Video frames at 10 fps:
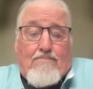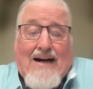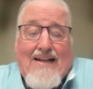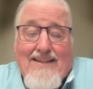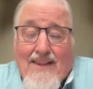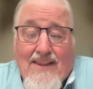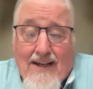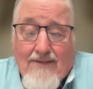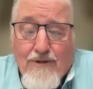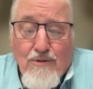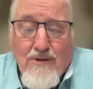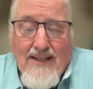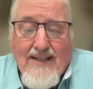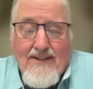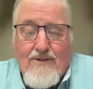Panda
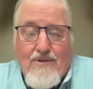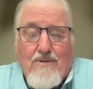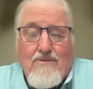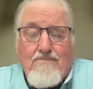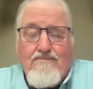diavtuieneto.